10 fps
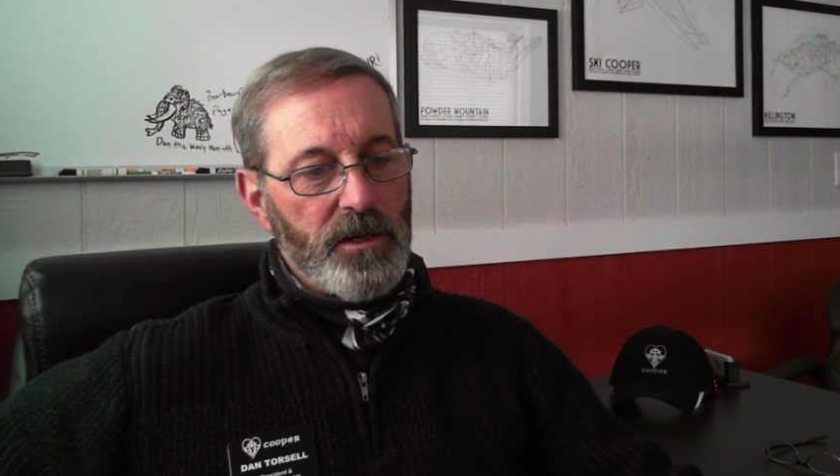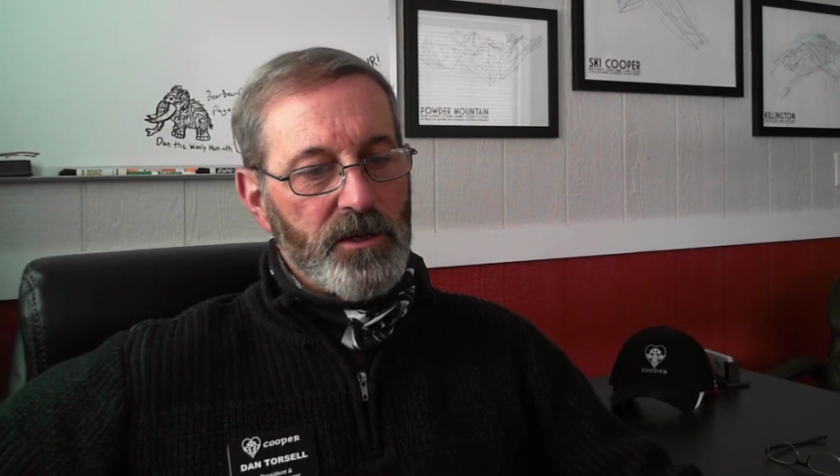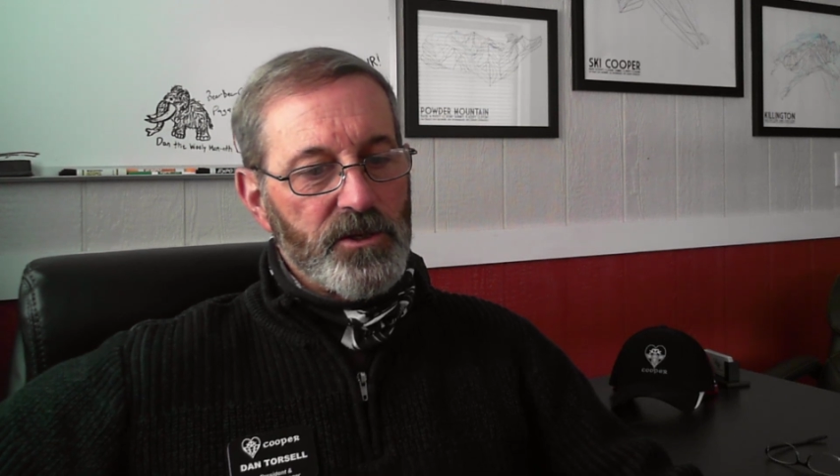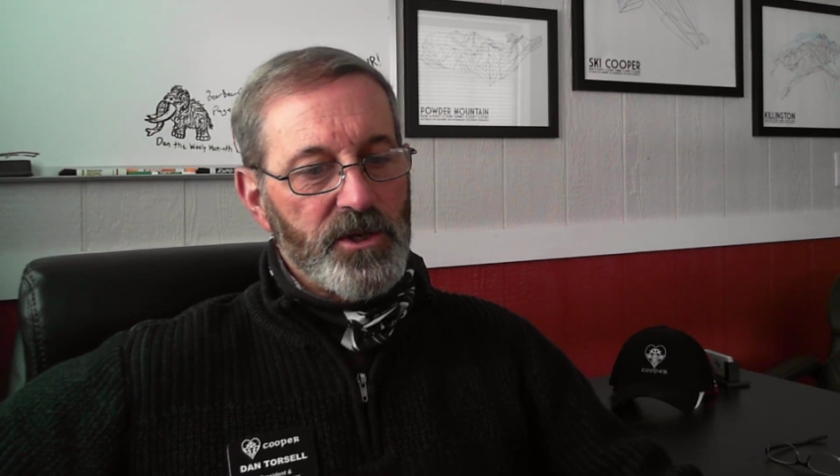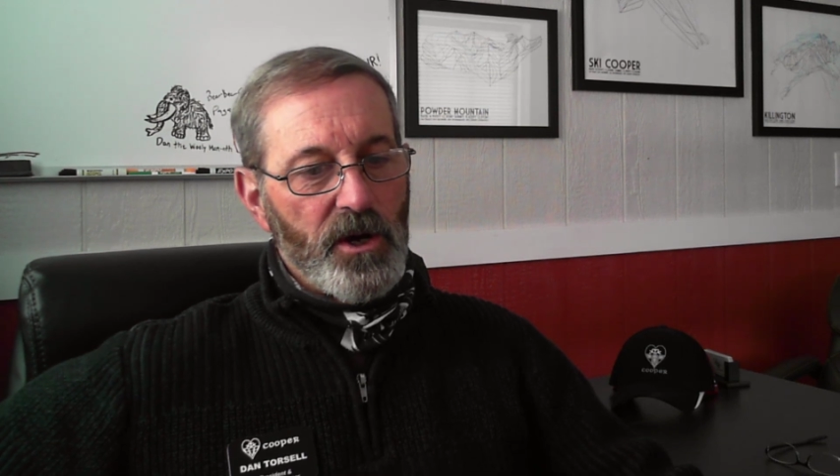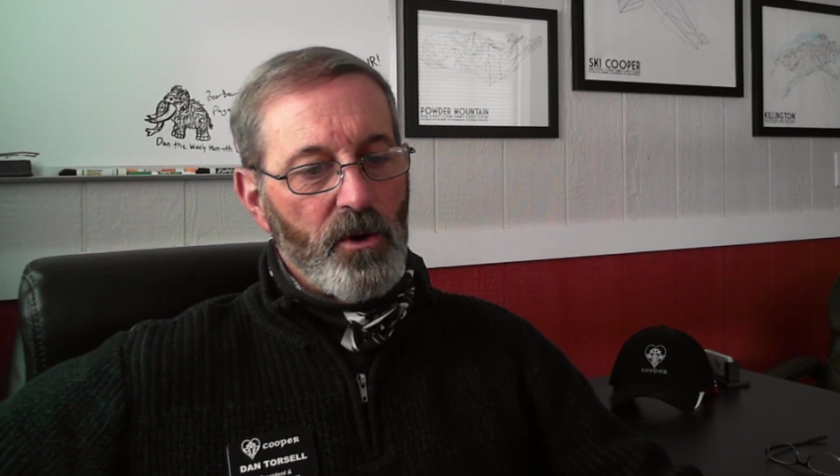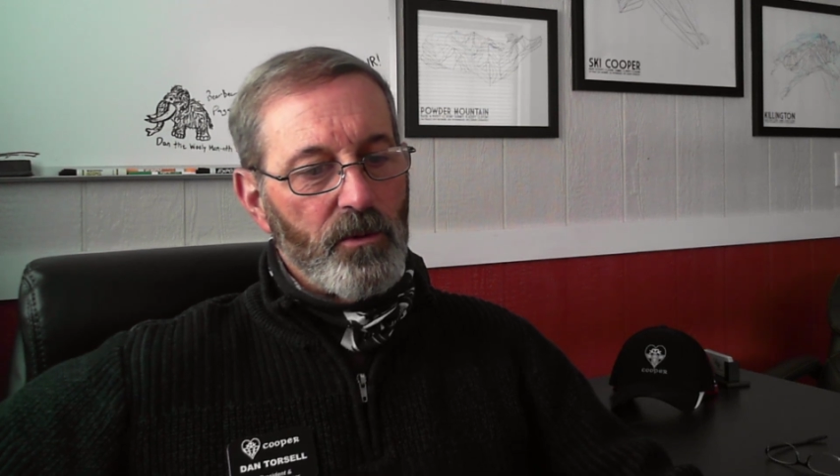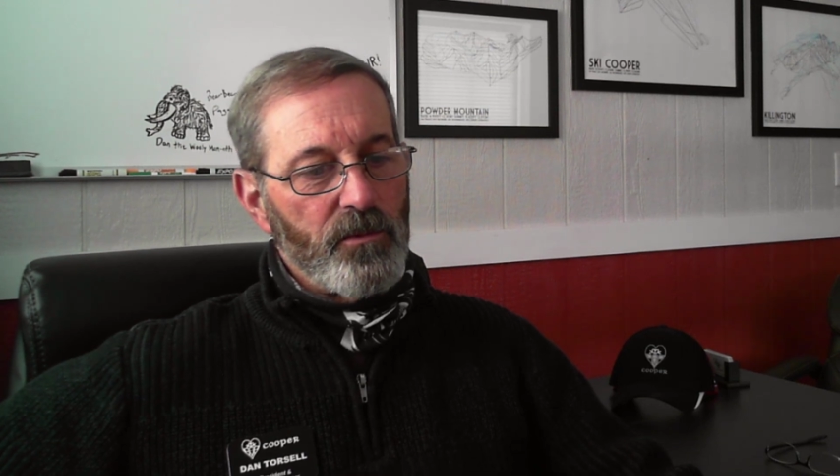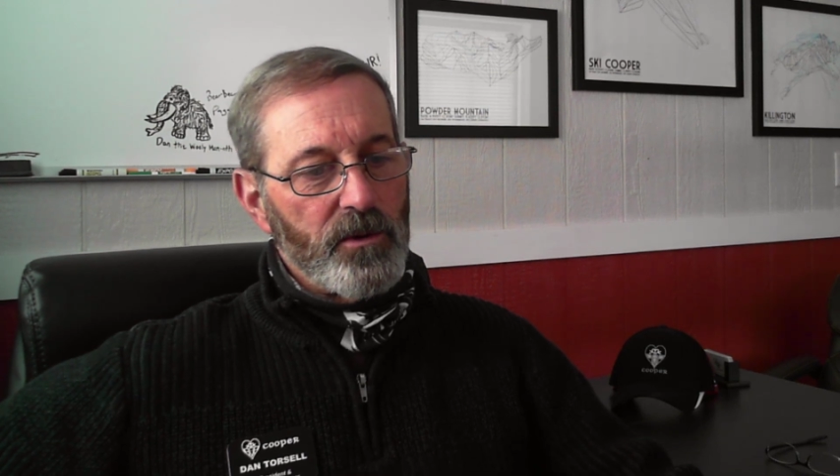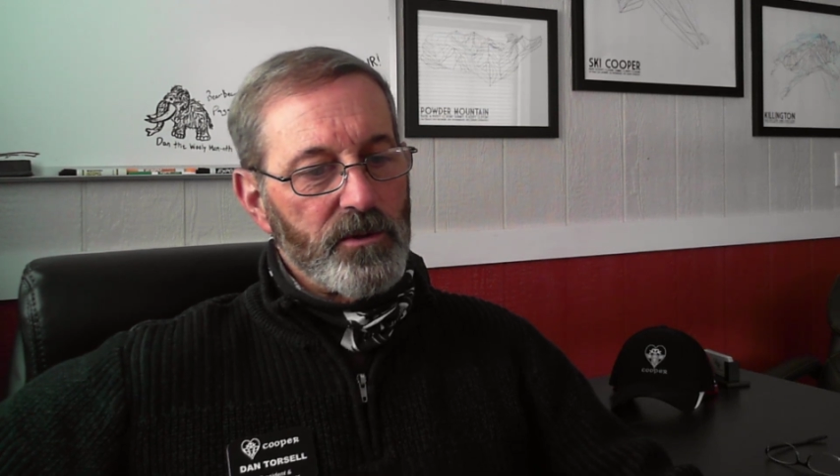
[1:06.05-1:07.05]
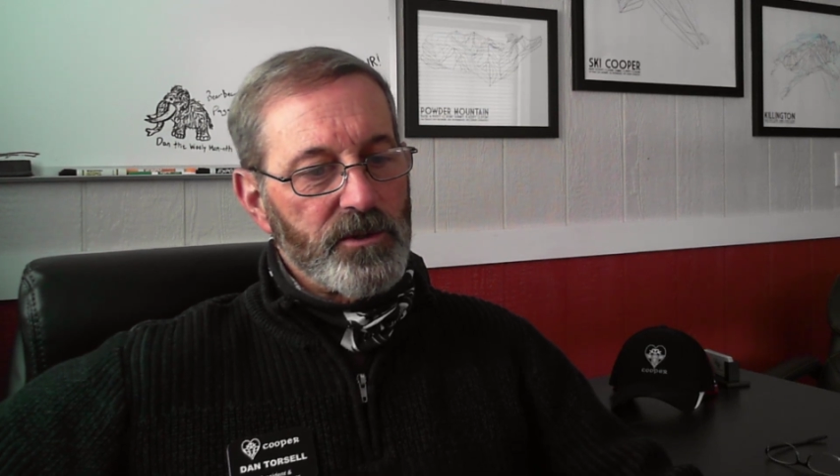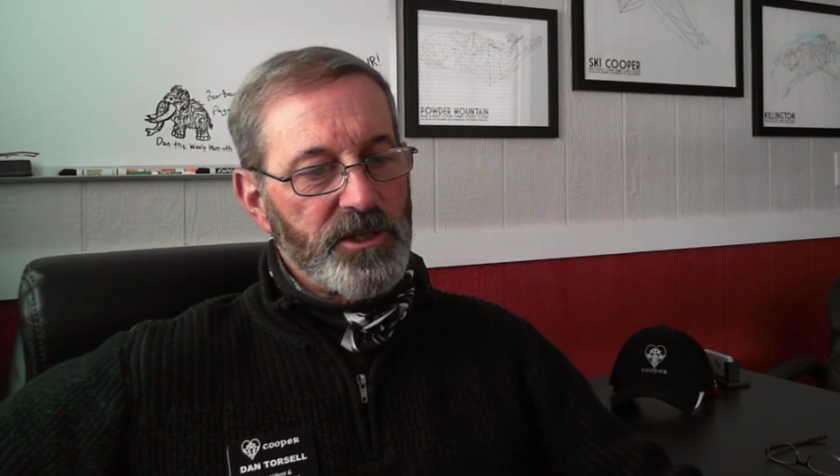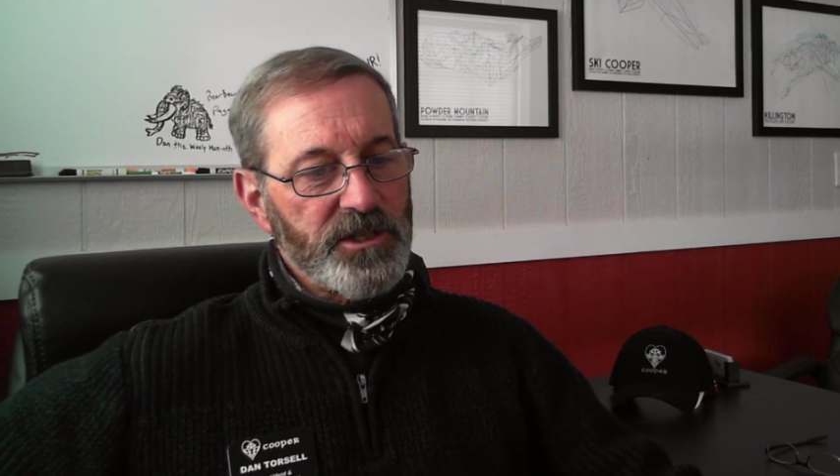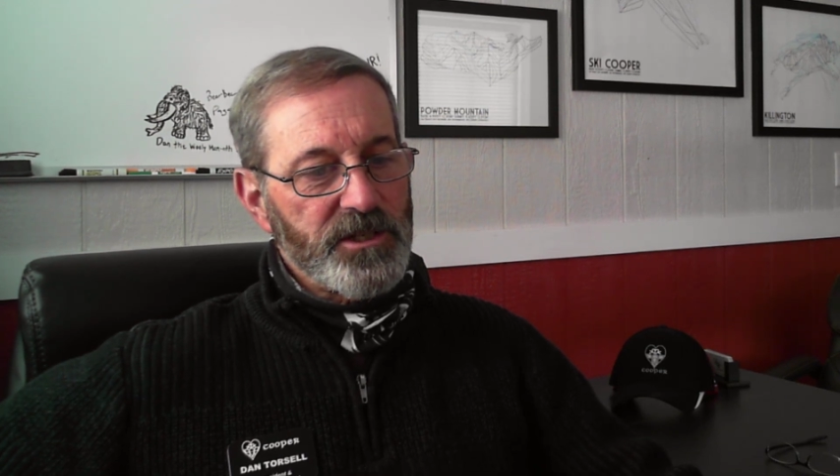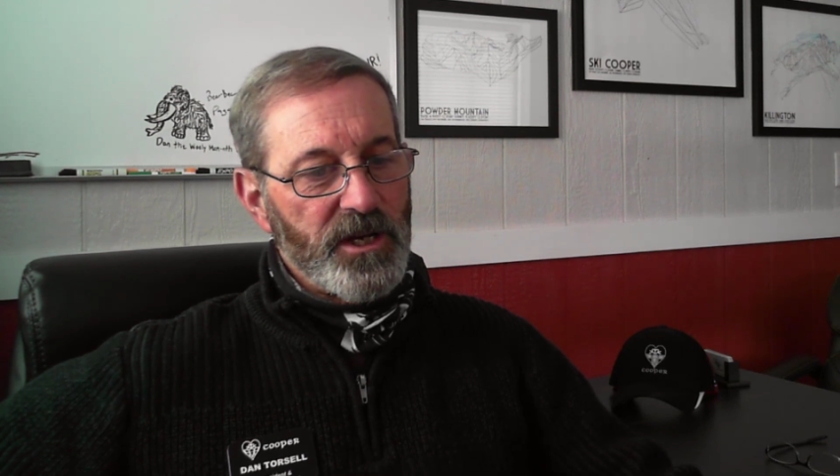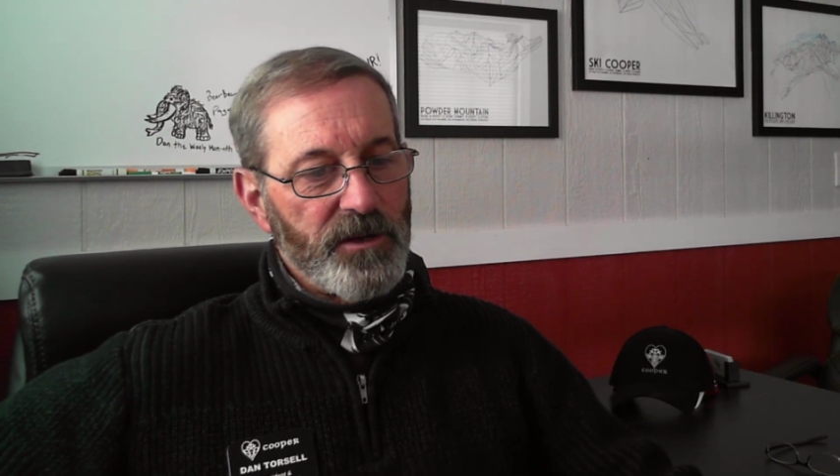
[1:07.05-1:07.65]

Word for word: So just a,